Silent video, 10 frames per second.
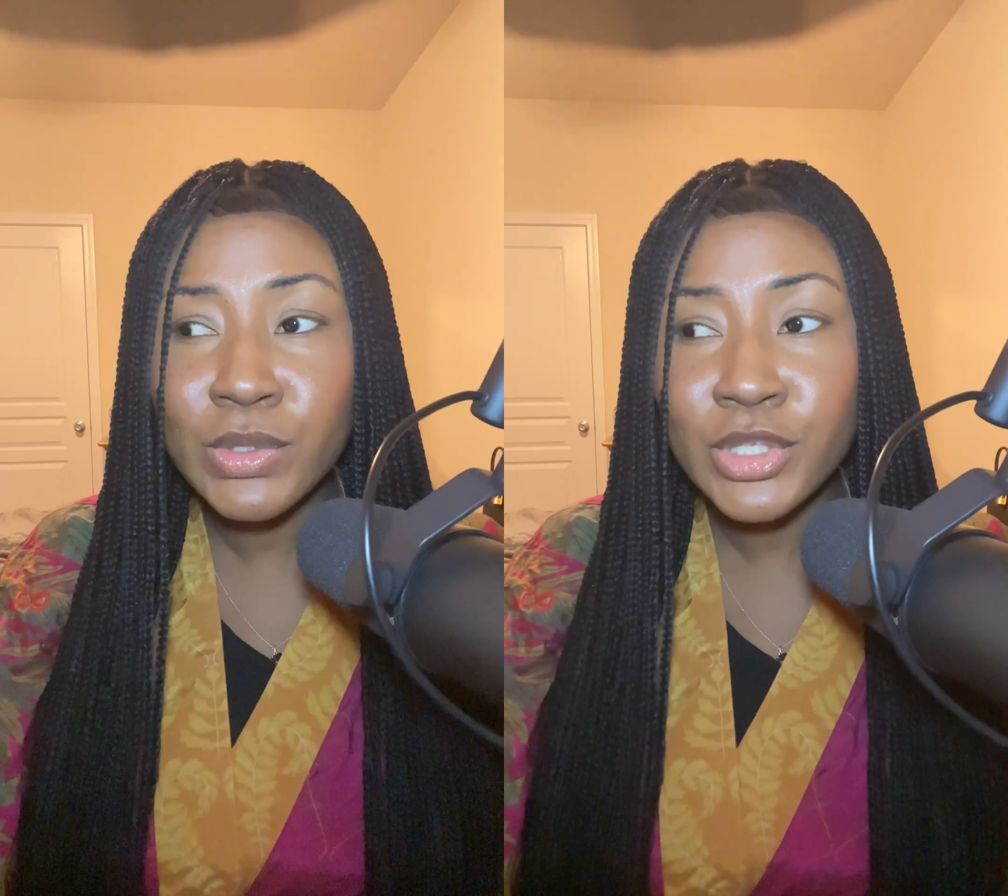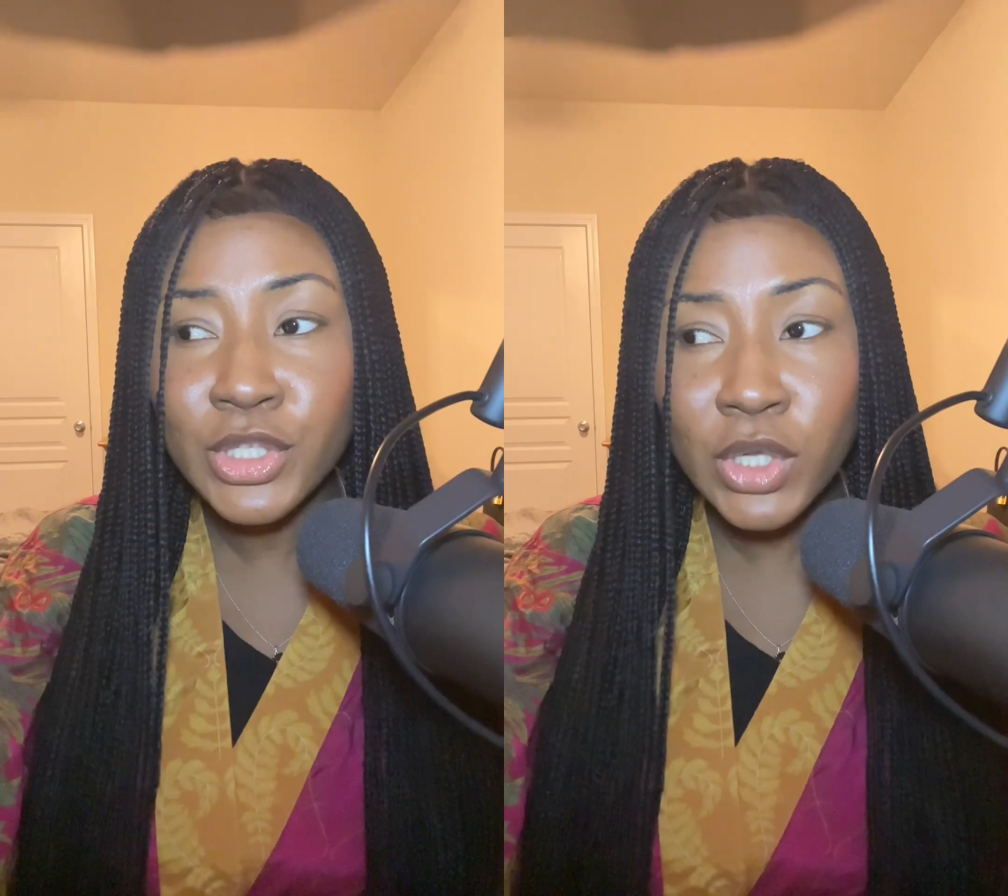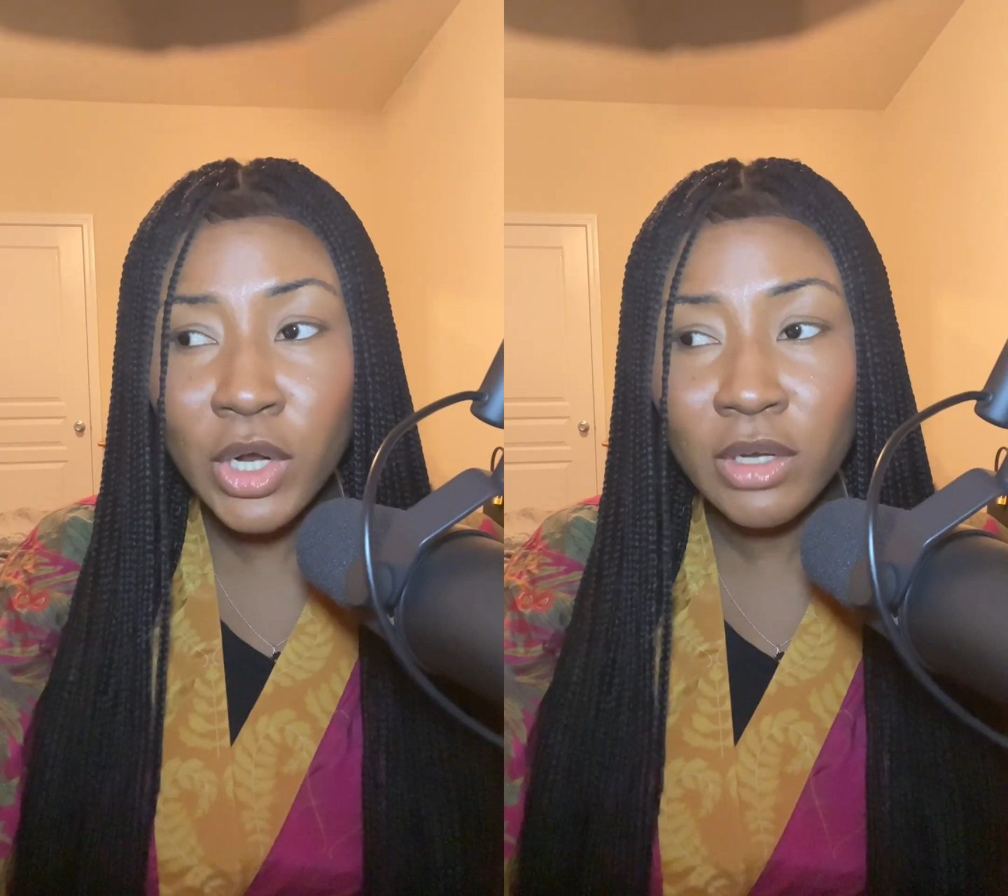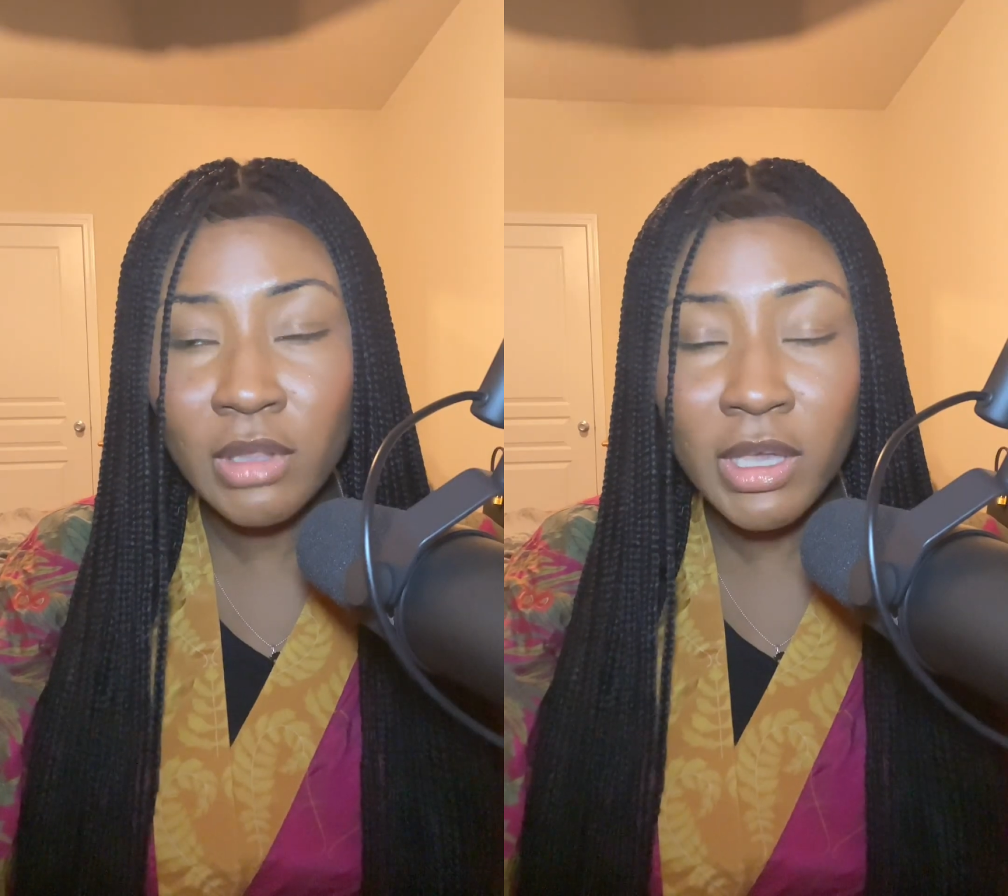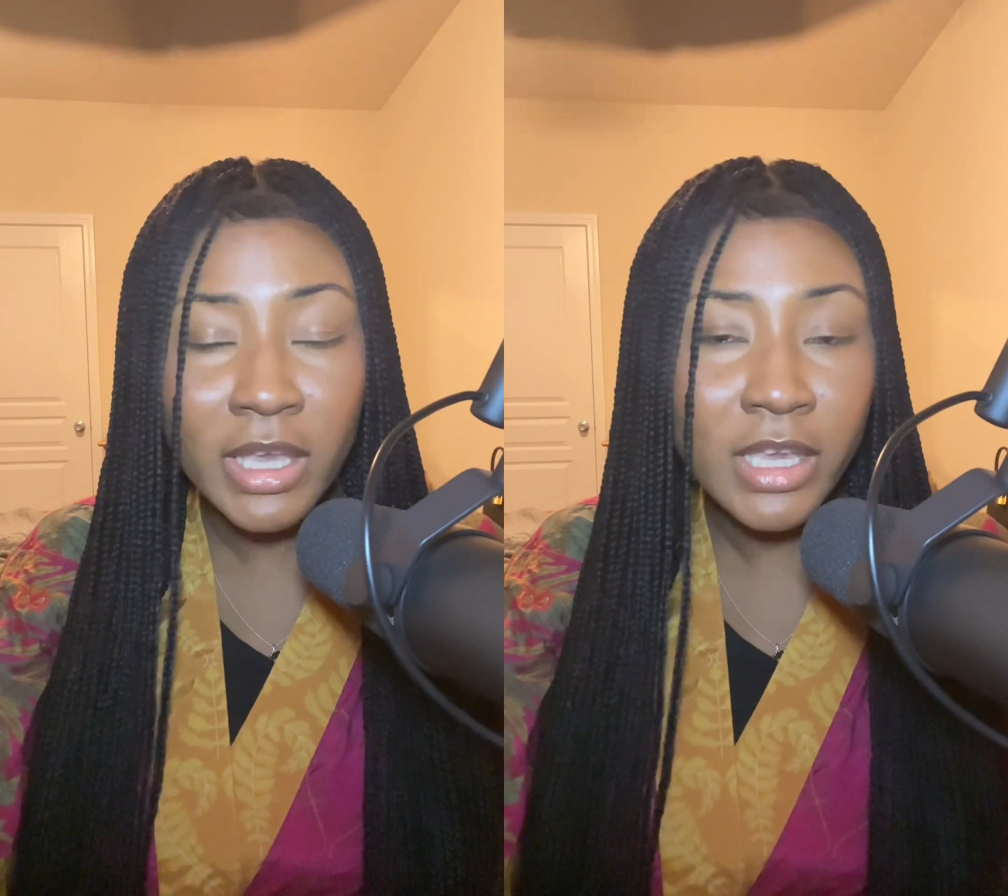start
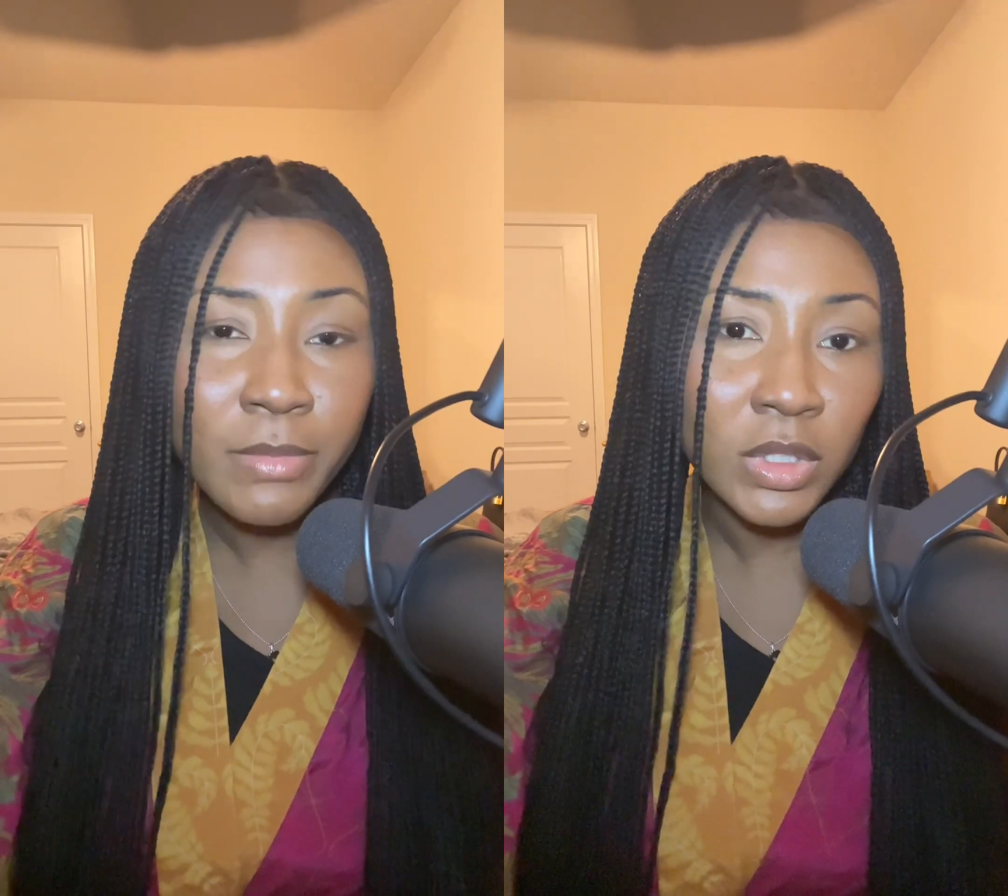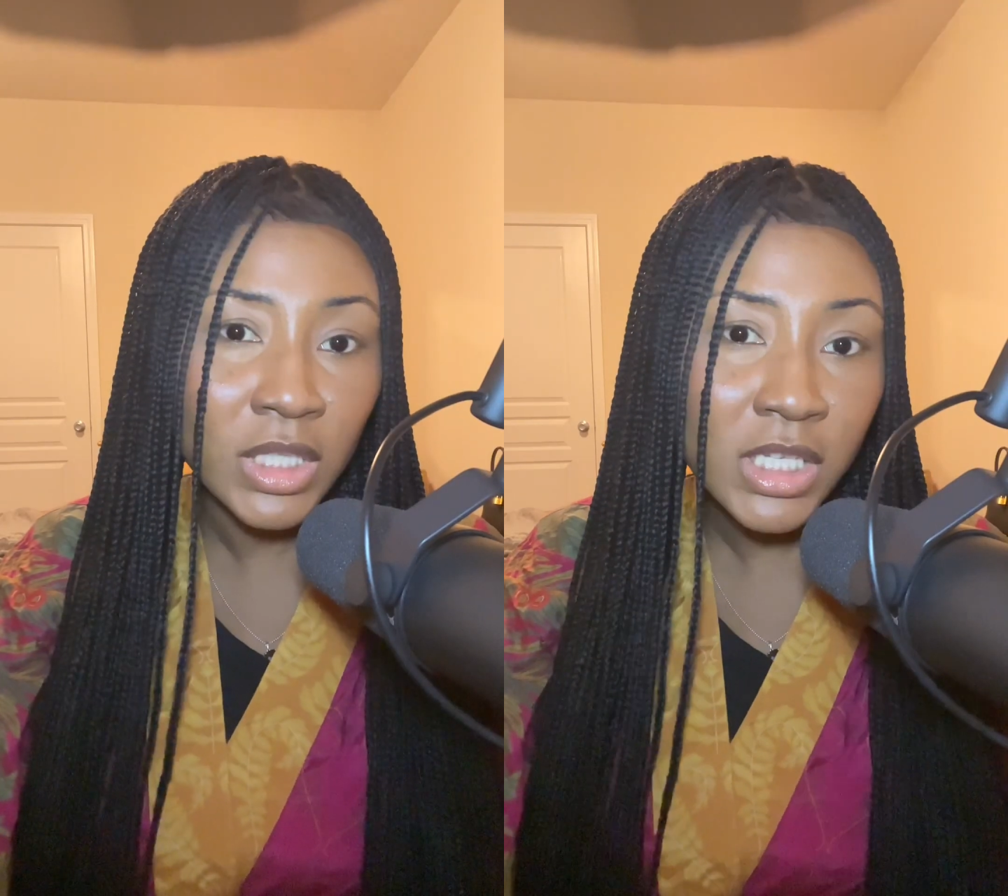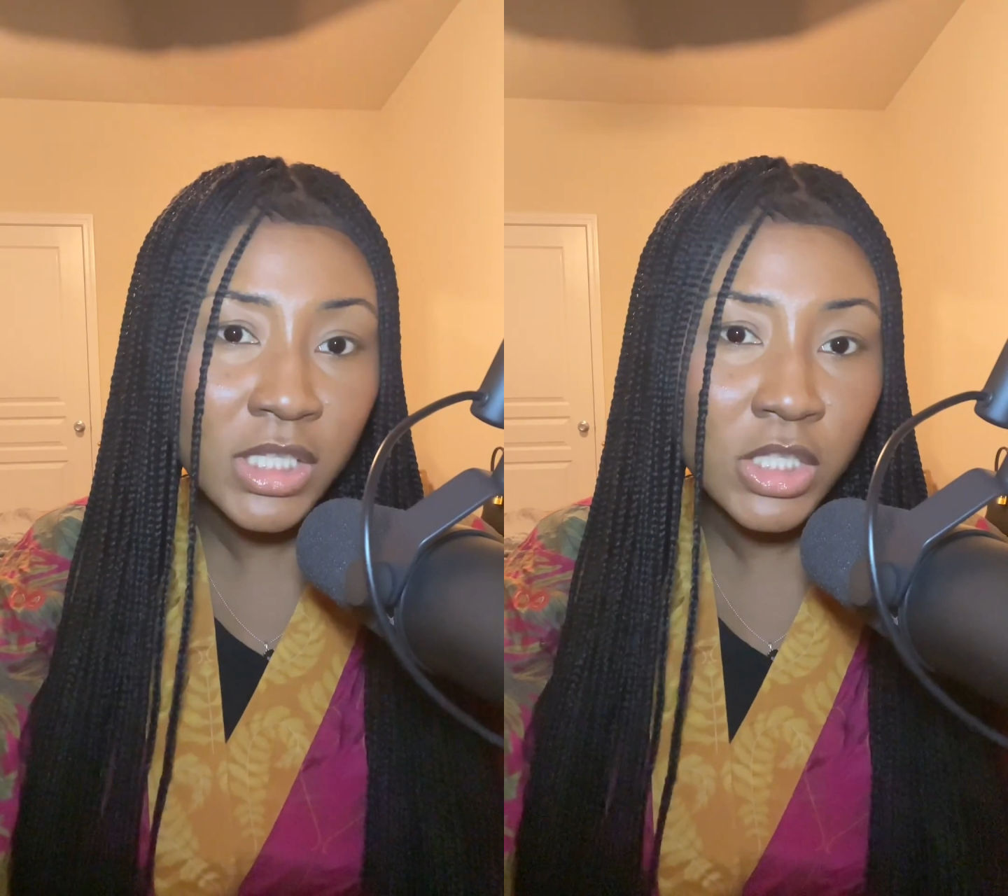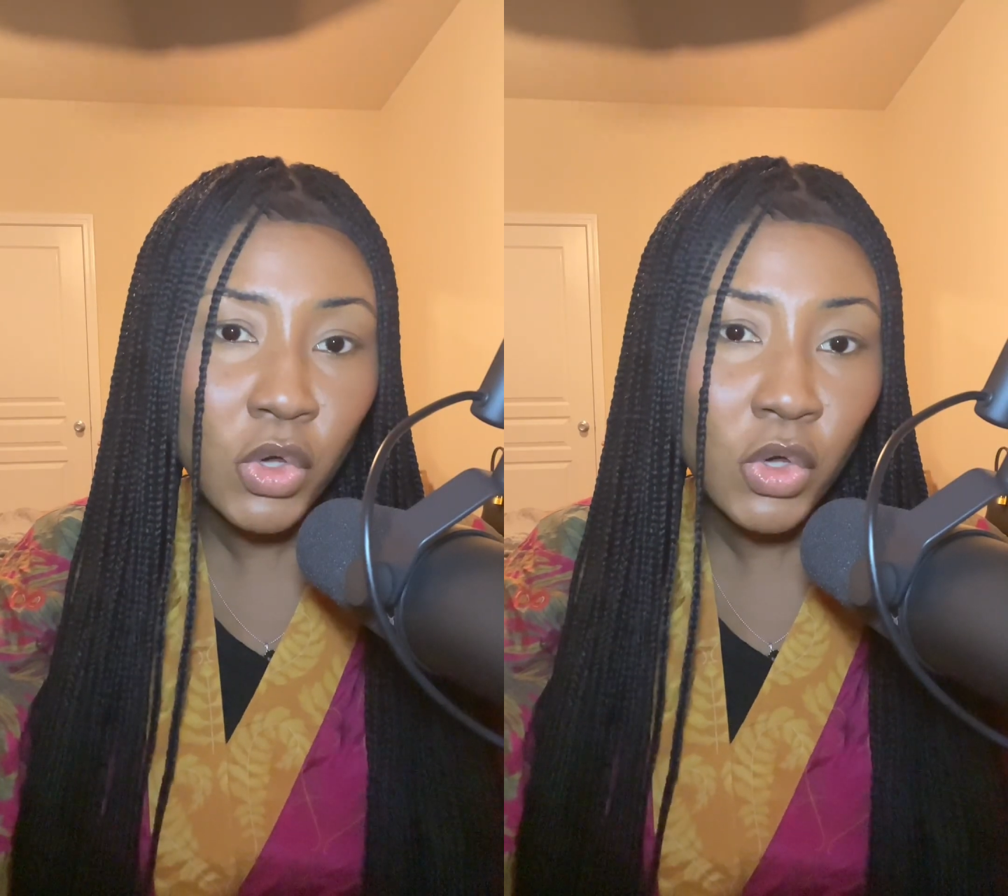like an email list